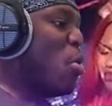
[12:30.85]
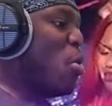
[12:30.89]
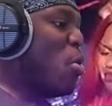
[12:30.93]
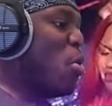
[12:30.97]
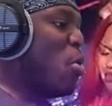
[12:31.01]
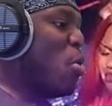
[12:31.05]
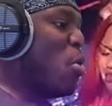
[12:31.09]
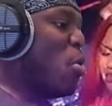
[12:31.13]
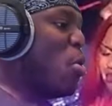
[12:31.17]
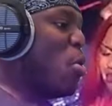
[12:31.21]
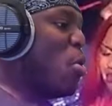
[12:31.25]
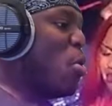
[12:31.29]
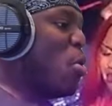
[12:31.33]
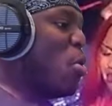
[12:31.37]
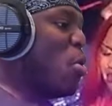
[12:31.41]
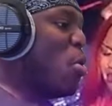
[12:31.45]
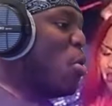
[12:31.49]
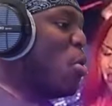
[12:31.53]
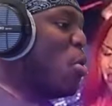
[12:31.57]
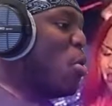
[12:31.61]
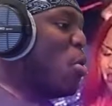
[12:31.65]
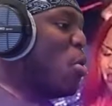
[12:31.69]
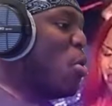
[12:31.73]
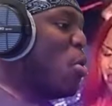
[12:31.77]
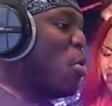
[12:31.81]

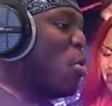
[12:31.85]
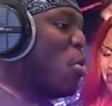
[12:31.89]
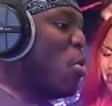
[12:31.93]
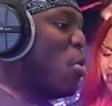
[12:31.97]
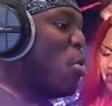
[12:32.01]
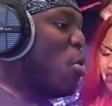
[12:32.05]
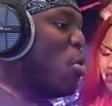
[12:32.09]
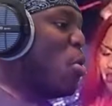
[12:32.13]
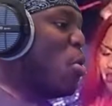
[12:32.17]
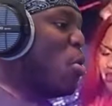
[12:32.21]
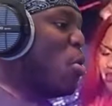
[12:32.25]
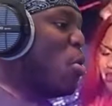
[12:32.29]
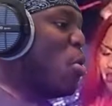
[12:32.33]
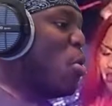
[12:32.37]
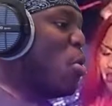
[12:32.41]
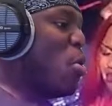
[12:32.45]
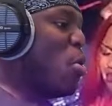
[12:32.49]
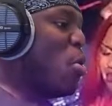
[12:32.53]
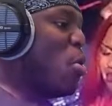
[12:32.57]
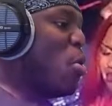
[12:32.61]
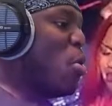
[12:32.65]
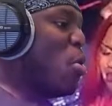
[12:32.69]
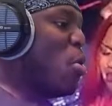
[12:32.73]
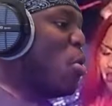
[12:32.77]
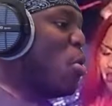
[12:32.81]

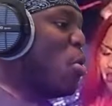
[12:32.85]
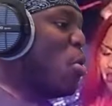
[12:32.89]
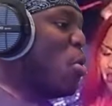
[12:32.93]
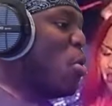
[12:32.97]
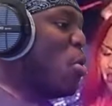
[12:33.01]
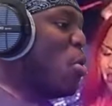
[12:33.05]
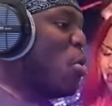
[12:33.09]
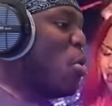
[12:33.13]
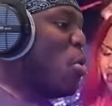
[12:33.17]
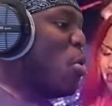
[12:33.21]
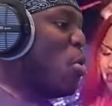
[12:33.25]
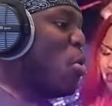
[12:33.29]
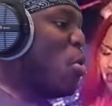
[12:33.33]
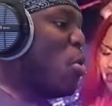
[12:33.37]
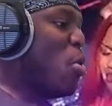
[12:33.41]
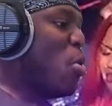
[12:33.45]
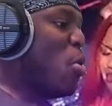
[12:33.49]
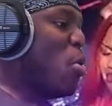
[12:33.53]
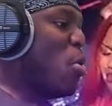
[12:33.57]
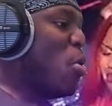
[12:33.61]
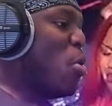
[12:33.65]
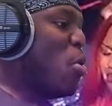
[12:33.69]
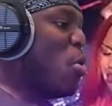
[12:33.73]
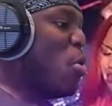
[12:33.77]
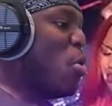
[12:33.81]

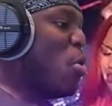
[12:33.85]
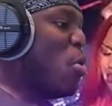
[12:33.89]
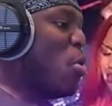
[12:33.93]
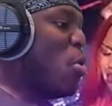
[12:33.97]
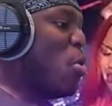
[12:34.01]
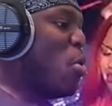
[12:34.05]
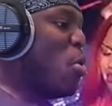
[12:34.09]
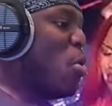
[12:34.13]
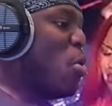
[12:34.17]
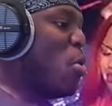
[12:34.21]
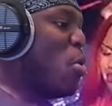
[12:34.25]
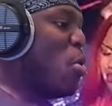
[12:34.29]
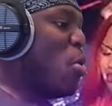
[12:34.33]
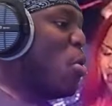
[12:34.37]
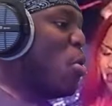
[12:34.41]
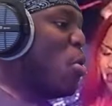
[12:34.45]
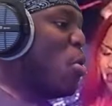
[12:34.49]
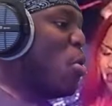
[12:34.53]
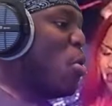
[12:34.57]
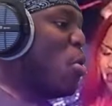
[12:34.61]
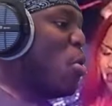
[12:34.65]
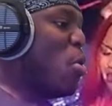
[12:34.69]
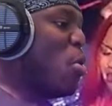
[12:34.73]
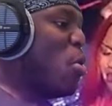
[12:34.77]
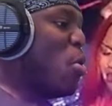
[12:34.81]

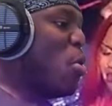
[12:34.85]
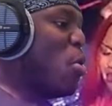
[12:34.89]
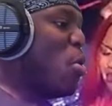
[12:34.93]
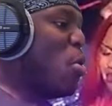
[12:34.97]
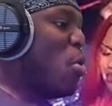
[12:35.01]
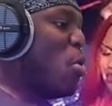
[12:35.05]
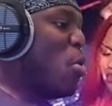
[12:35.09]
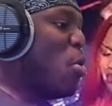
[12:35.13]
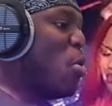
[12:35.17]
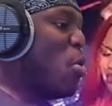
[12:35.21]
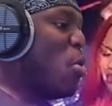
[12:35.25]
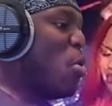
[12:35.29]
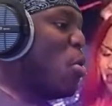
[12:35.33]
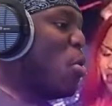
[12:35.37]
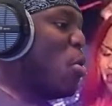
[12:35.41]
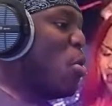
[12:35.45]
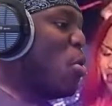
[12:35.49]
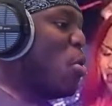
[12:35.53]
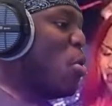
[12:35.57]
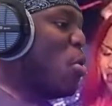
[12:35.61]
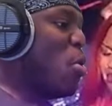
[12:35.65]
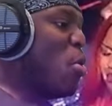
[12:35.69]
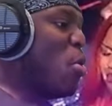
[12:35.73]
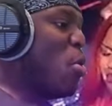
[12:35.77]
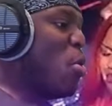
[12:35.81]

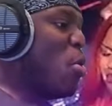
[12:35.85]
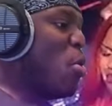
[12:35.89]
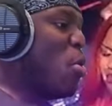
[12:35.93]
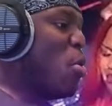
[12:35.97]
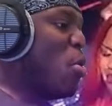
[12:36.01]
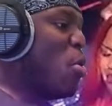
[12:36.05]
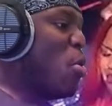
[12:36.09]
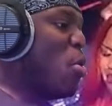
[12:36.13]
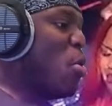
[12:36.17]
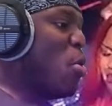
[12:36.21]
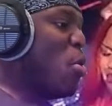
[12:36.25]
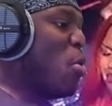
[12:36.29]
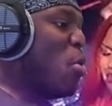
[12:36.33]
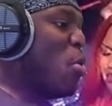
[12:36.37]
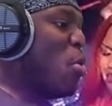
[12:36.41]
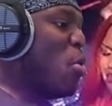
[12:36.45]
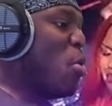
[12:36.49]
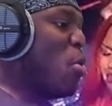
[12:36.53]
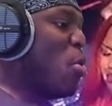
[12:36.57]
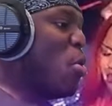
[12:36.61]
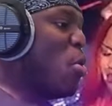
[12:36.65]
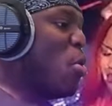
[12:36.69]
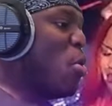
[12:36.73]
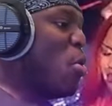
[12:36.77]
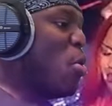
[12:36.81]

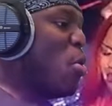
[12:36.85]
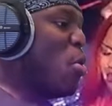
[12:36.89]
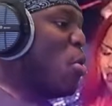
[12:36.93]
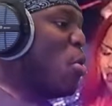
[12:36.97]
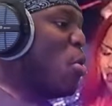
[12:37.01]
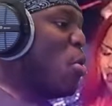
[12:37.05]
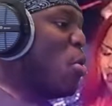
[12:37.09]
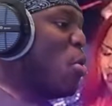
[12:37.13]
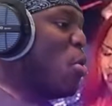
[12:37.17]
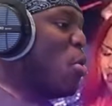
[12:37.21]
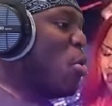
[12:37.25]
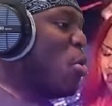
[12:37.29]
The person shown says nothing.